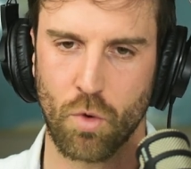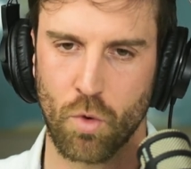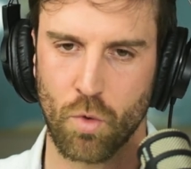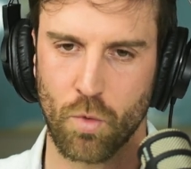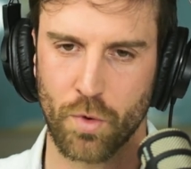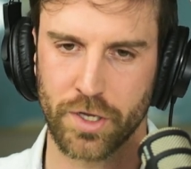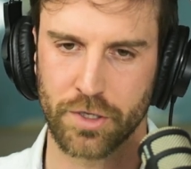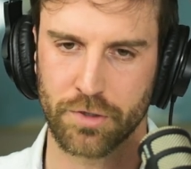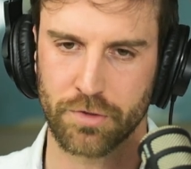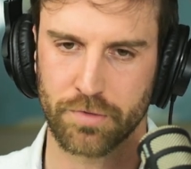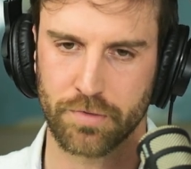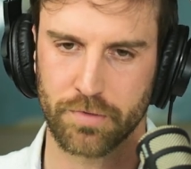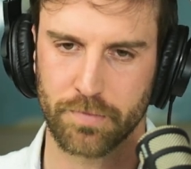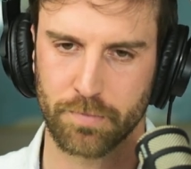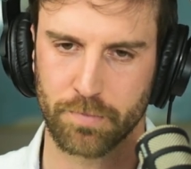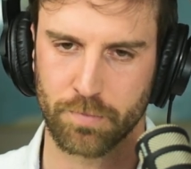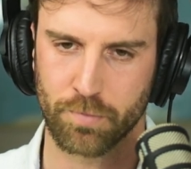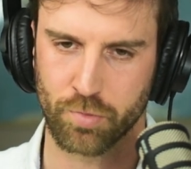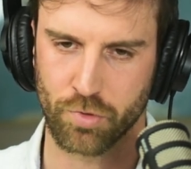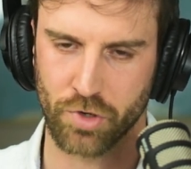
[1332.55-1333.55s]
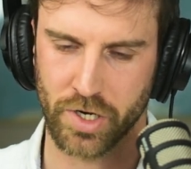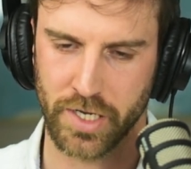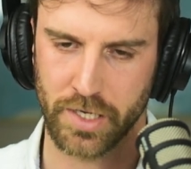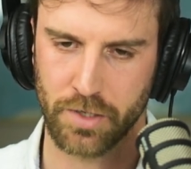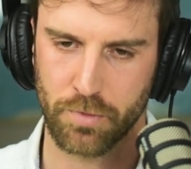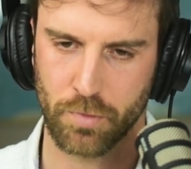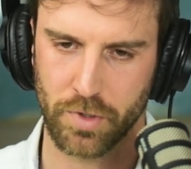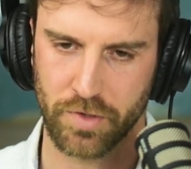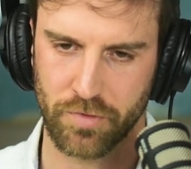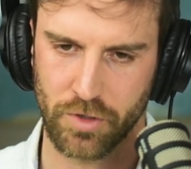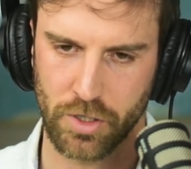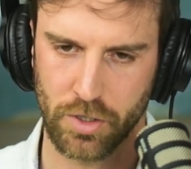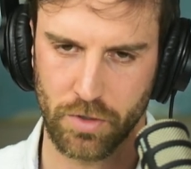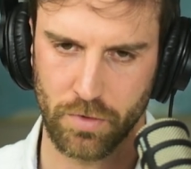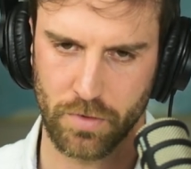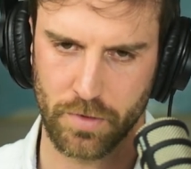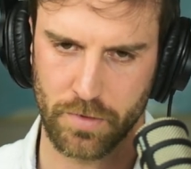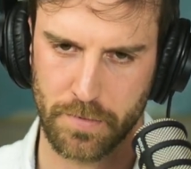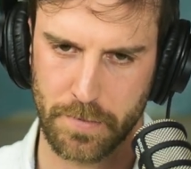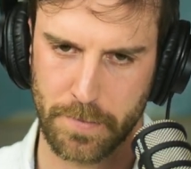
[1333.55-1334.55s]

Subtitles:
always bring with you?